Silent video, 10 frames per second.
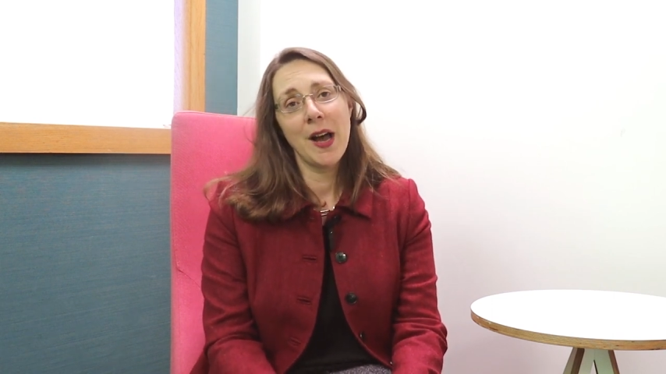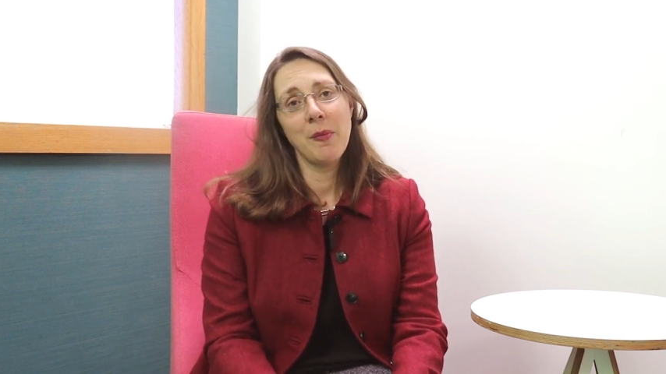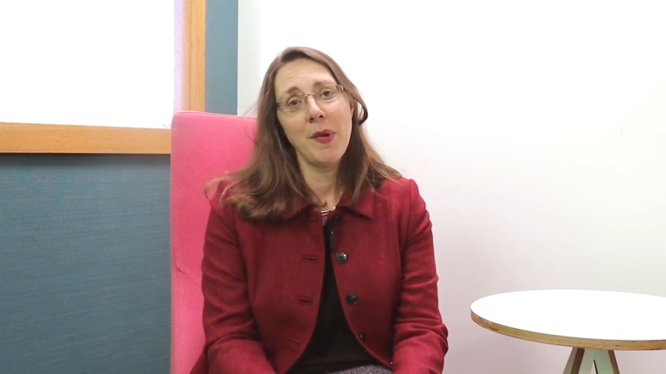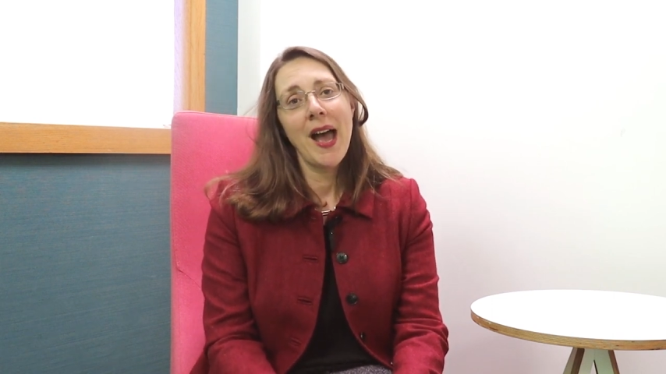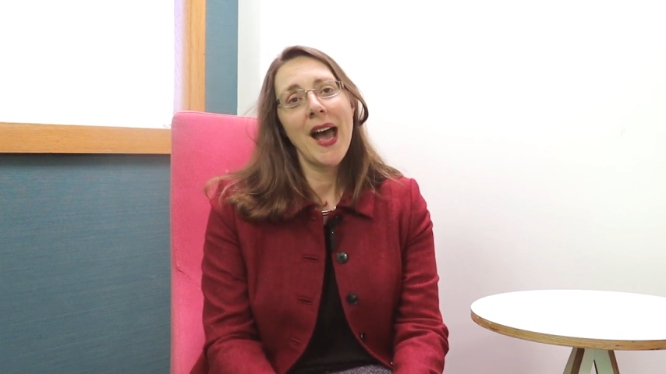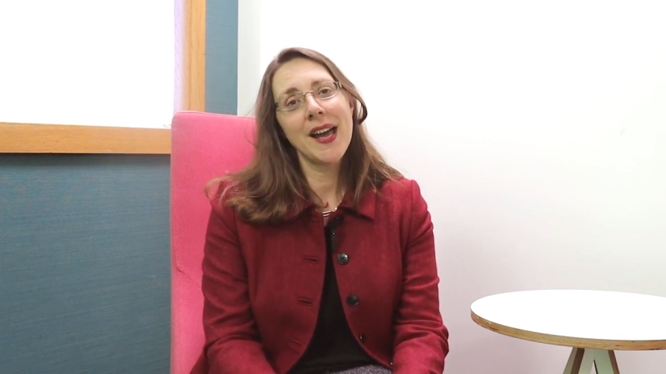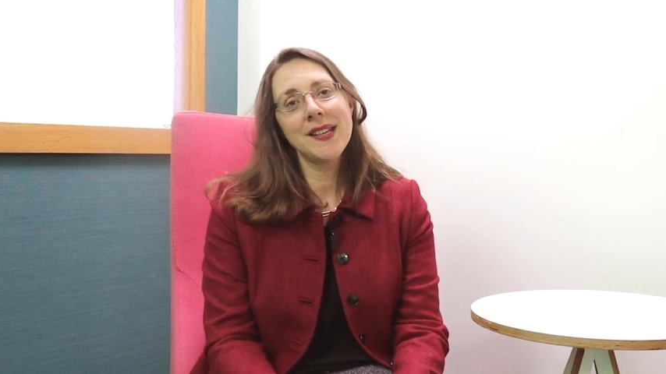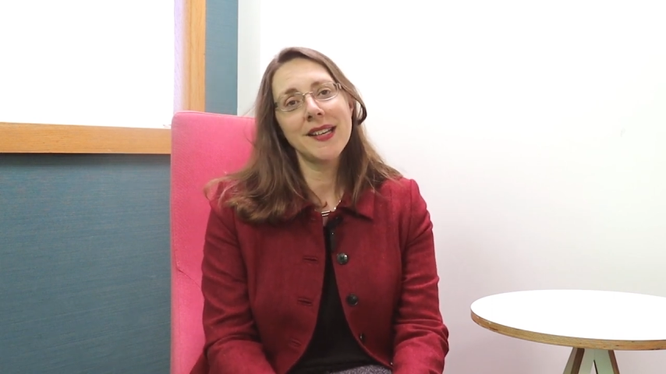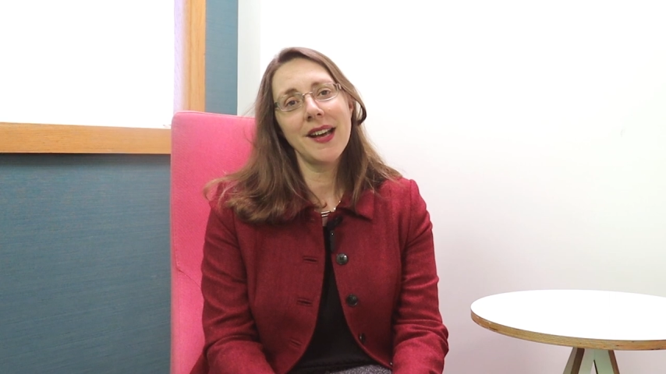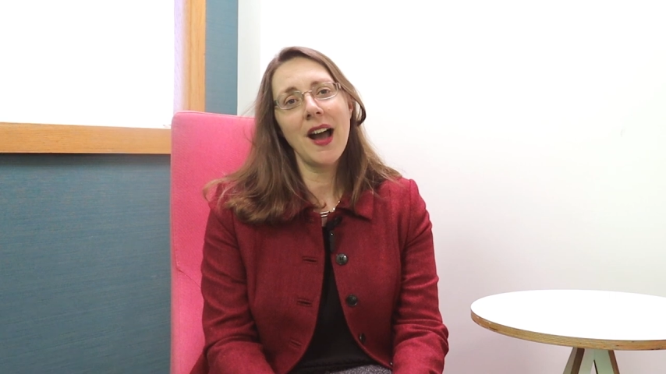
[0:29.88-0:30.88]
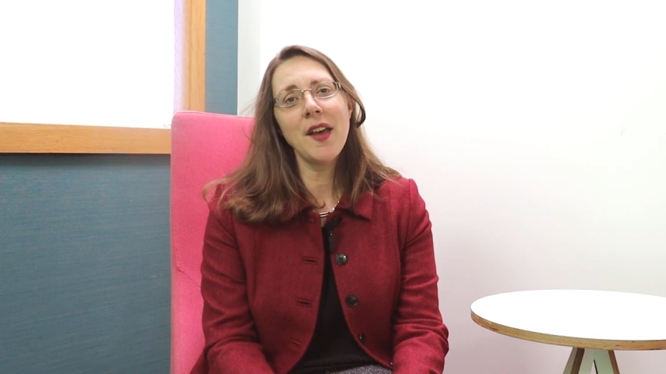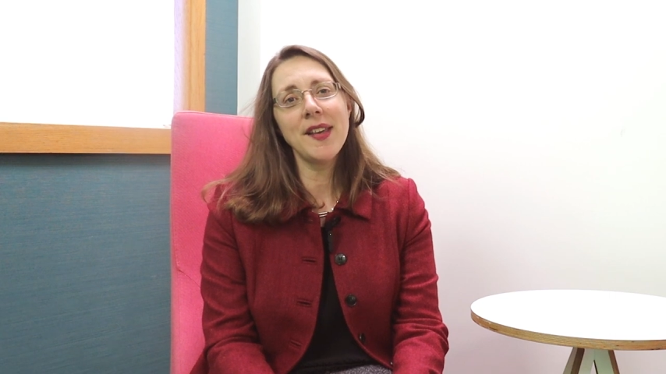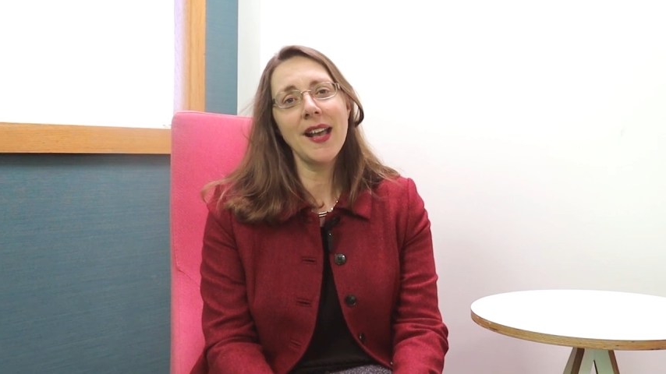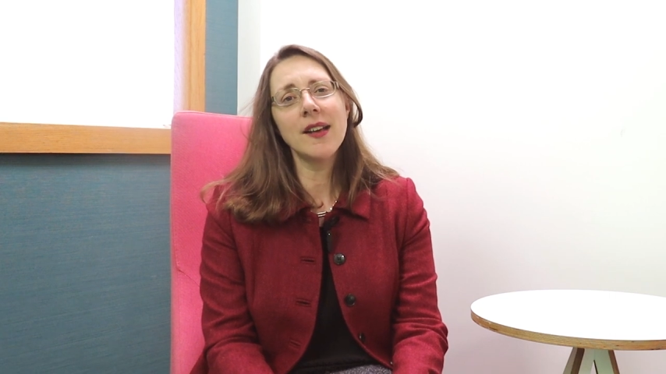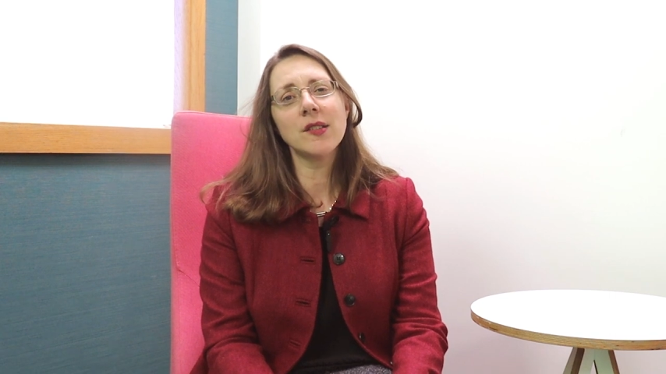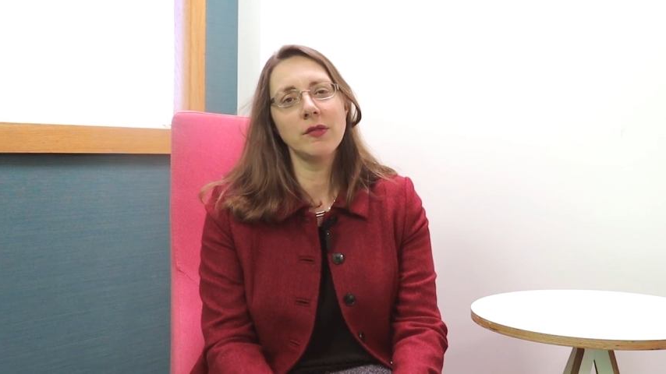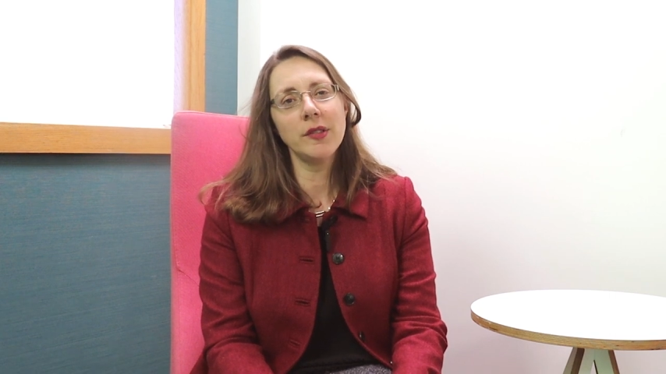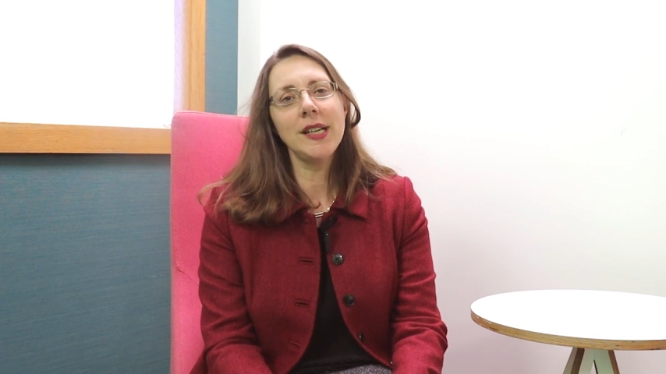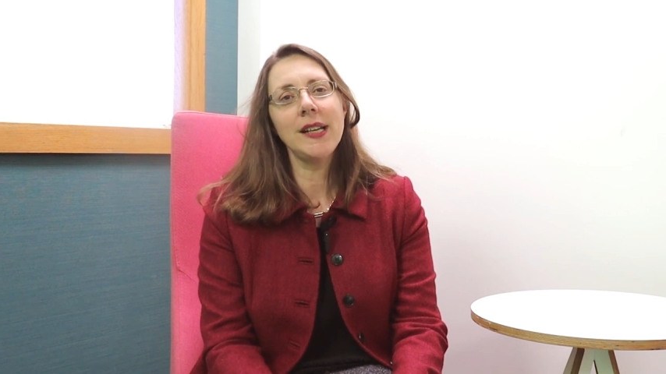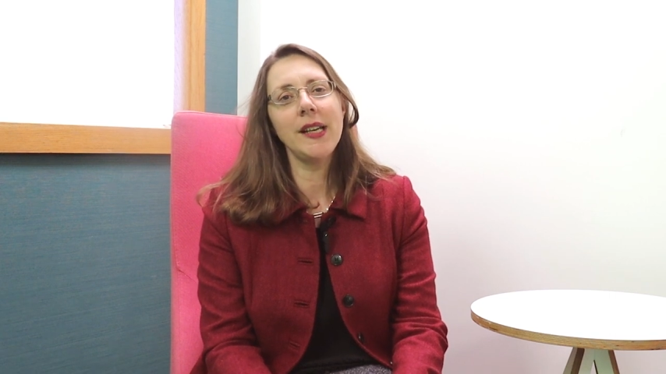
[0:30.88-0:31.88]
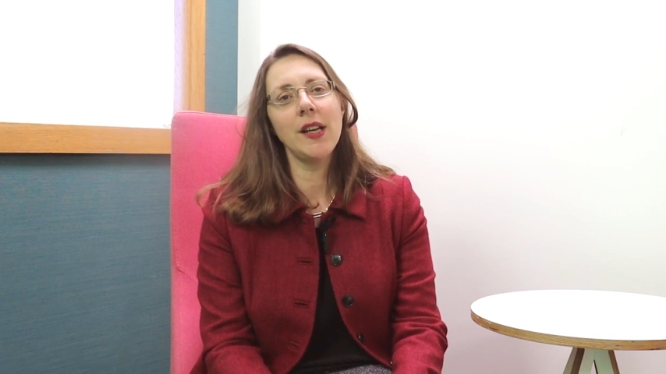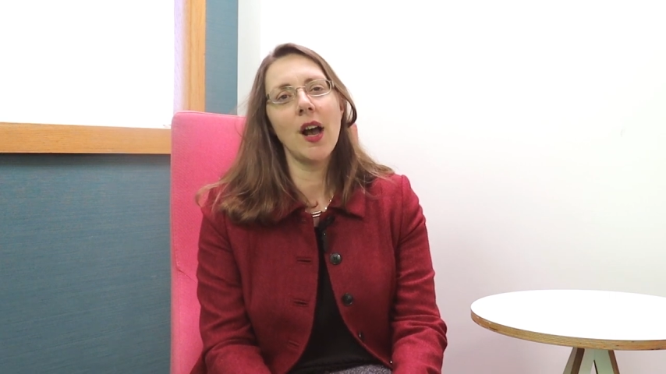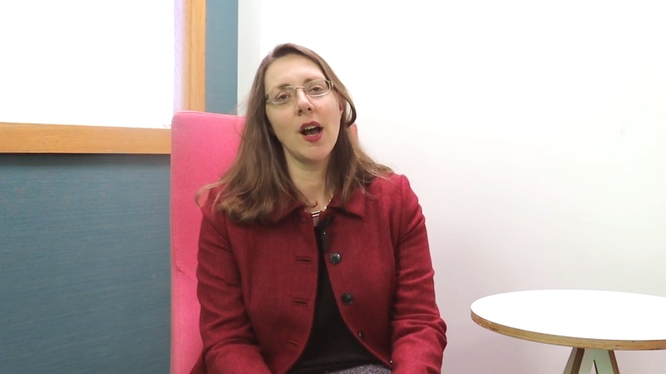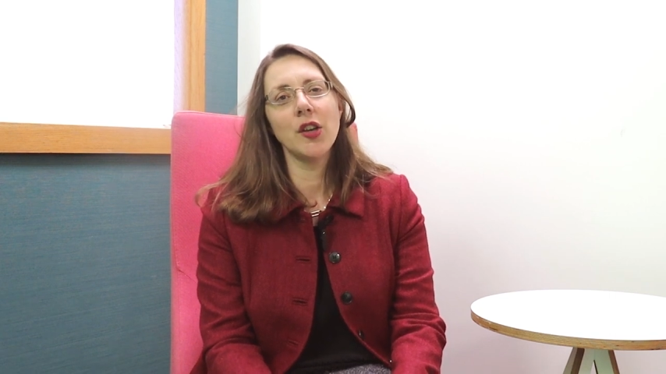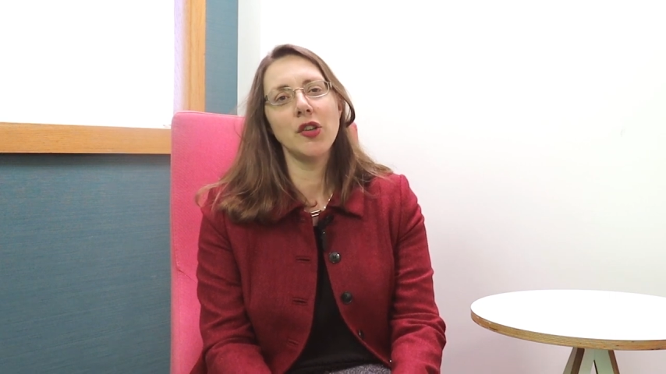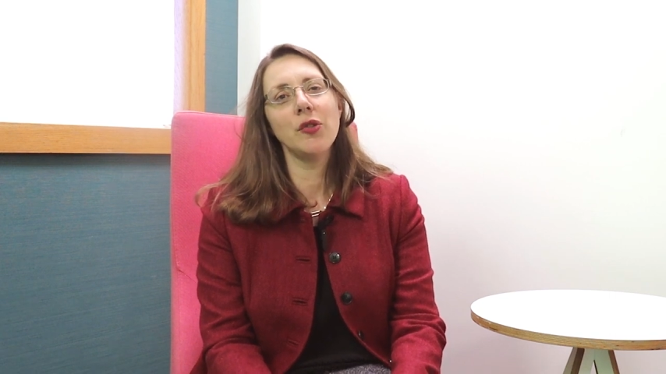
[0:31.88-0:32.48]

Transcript: um, and uh, I think it has a really uh,